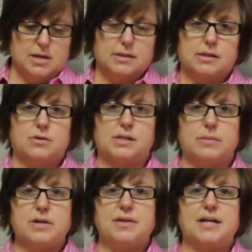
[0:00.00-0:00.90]
So
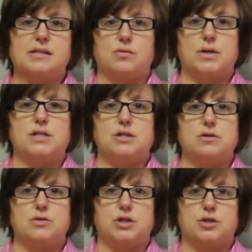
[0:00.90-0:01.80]
some of the things that we
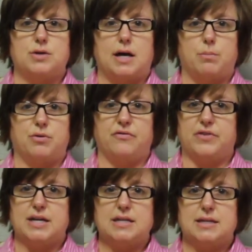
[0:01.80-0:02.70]
do to help
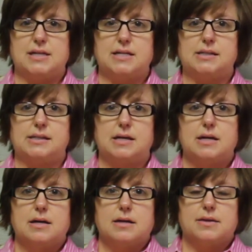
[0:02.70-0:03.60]
prevent these
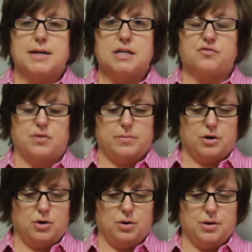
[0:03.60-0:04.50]
things from
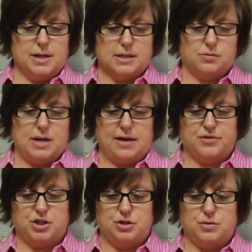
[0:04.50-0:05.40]
occurring is we have
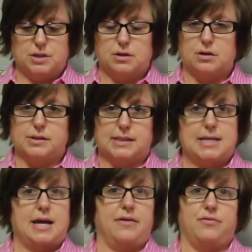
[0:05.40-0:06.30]
2 adults
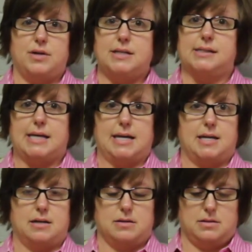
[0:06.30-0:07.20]
in every
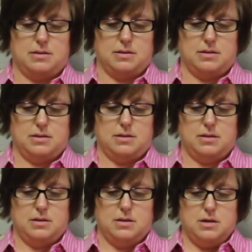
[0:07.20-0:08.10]
setting.
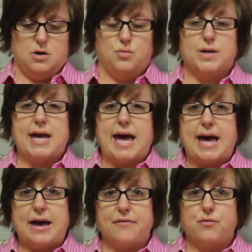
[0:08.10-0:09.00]
We
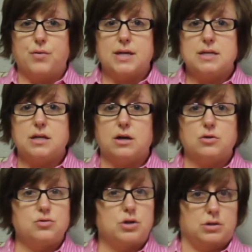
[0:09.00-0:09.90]
have
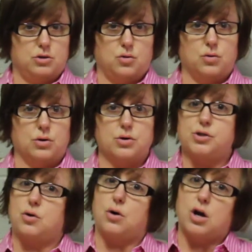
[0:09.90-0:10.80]
windowed
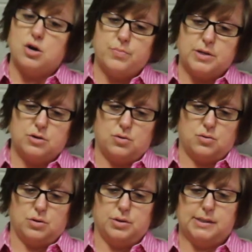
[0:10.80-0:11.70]
doors or open
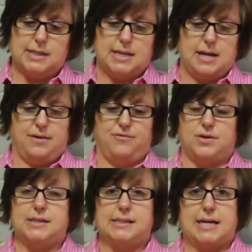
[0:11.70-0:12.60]
doors in
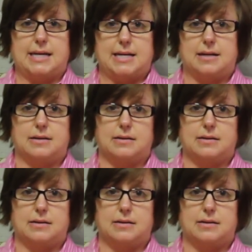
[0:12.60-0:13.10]
every setting.